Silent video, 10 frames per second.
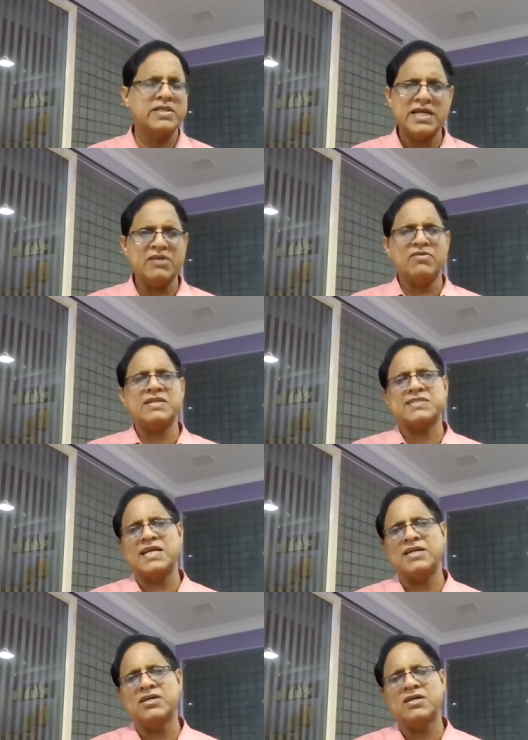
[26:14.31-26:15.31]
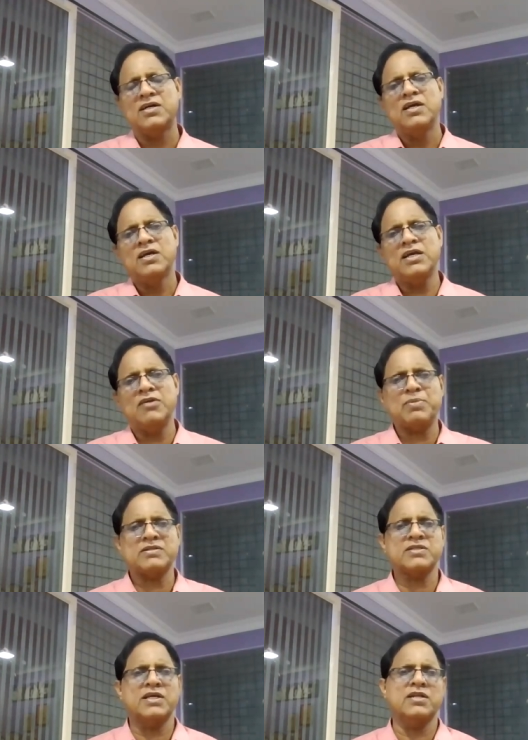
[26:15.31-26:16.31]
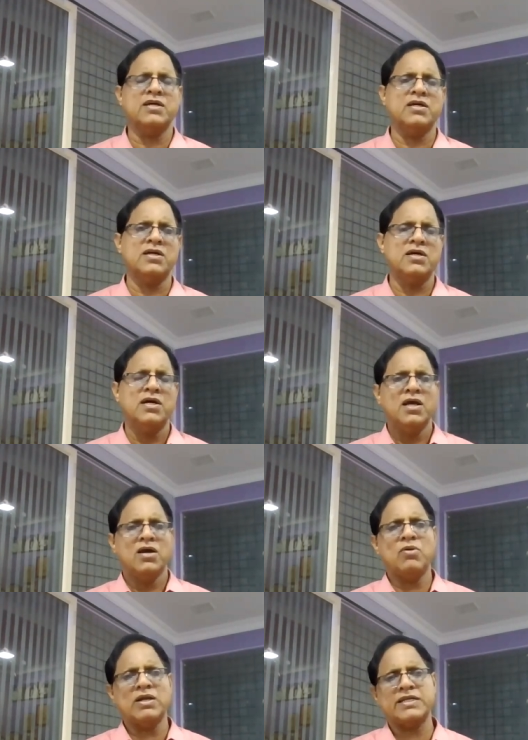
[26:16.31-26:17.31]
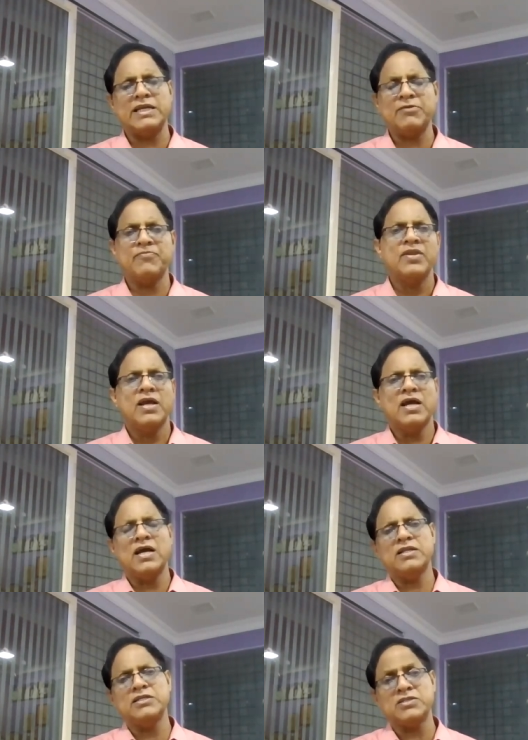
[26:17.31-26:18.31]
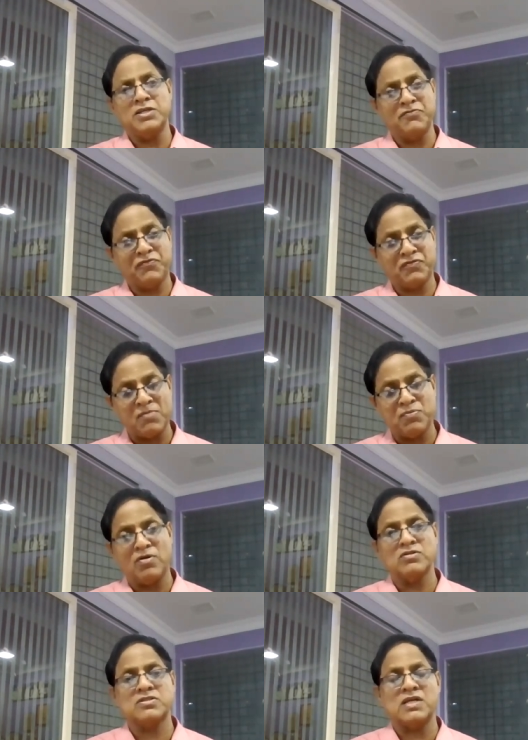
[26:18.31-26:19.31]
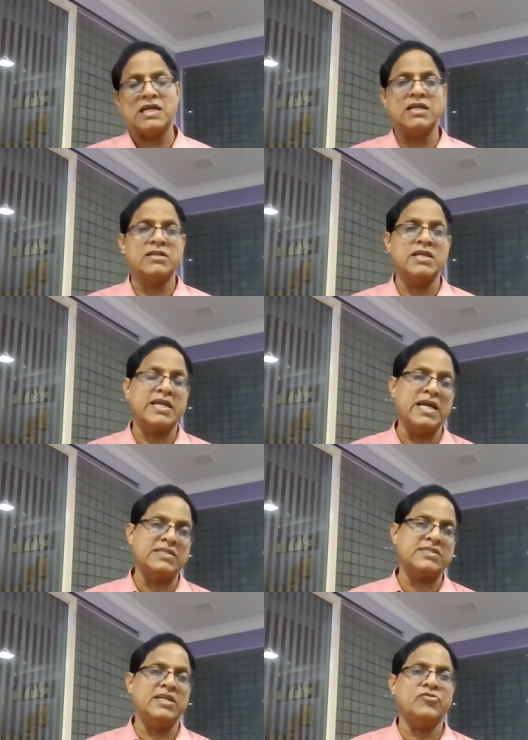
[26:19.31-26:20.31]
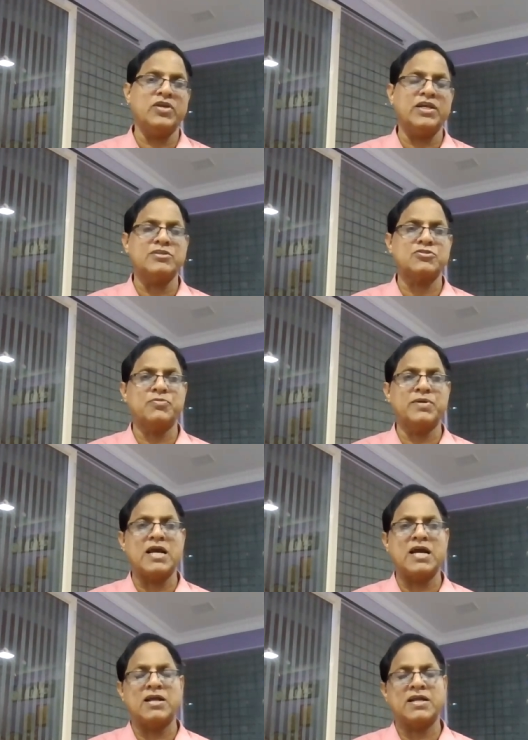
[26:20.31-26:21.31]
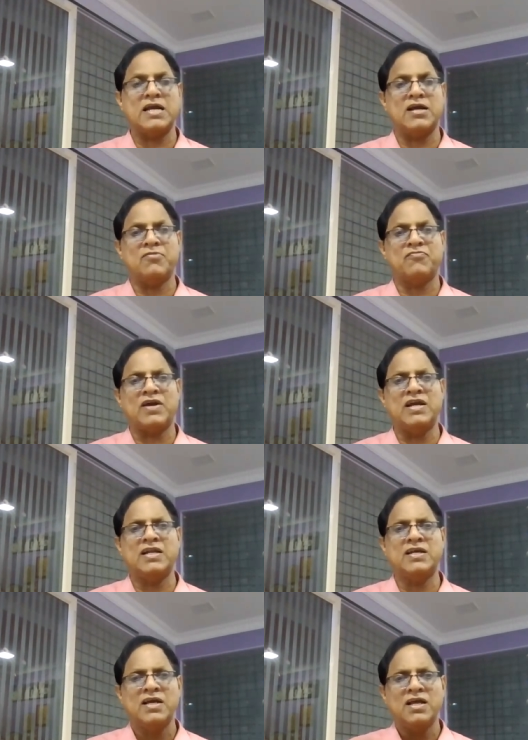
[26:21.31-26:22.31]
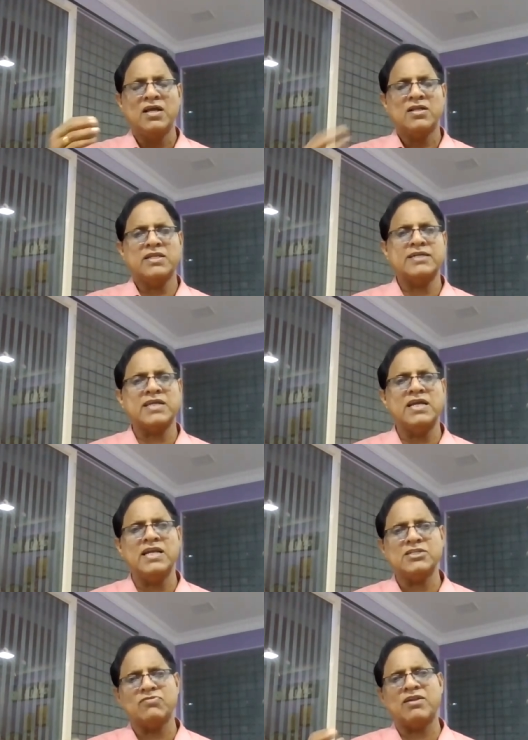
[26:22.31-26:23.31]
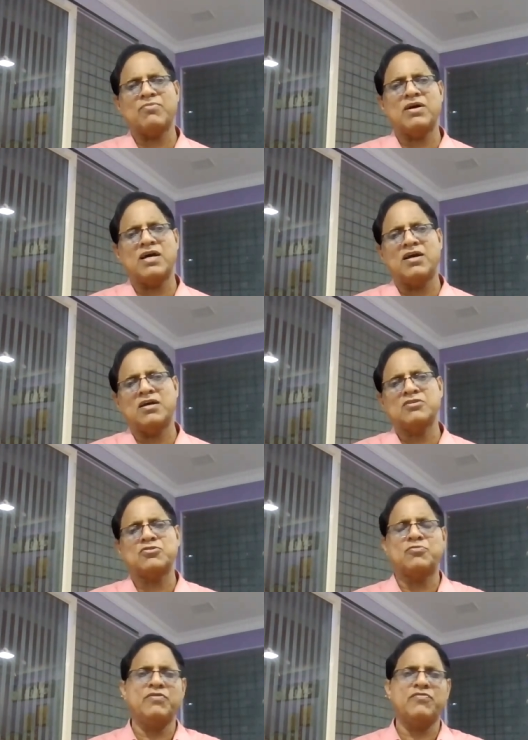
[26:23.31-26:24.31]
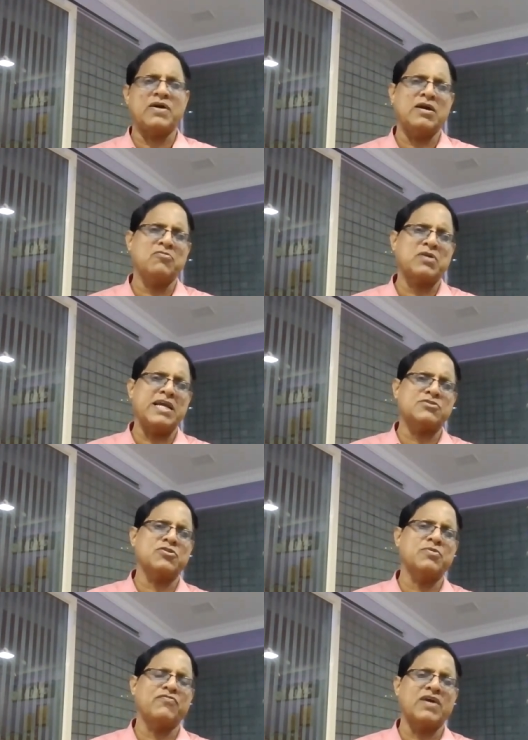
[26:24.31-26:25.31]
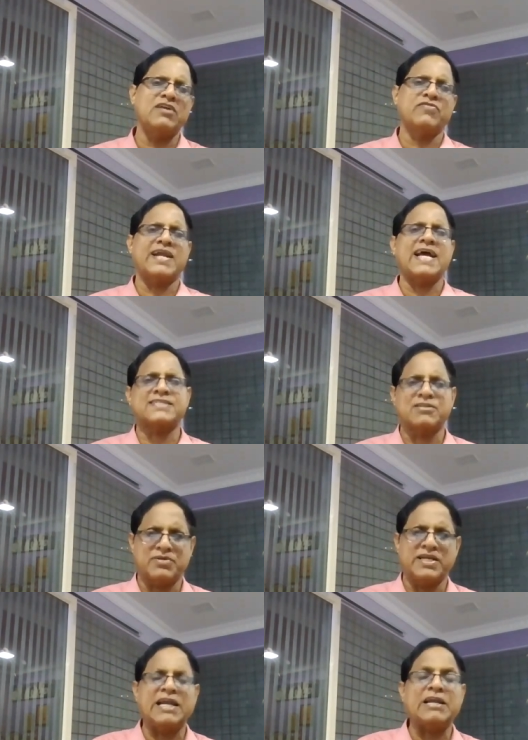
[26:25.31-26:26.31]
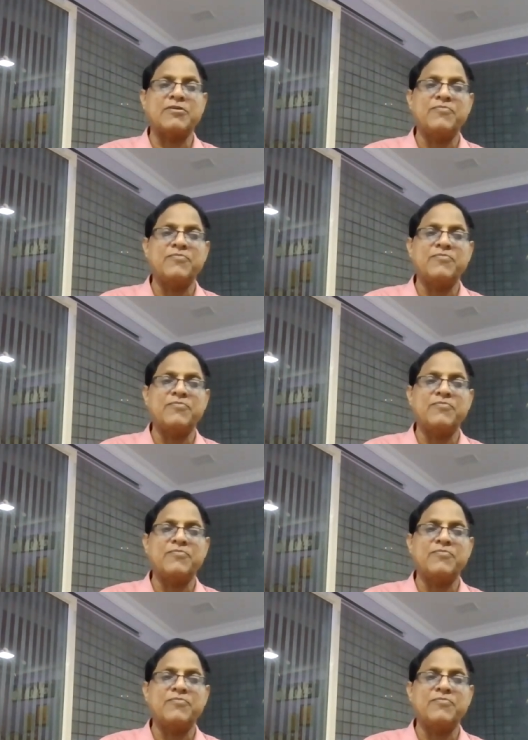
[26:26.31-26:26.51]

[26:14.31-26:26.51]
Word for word: They never said uh, a person uh, working this. If suppose in the case anything is to be uh, filed, that Sailesh Verma should be case should be filed for accepting.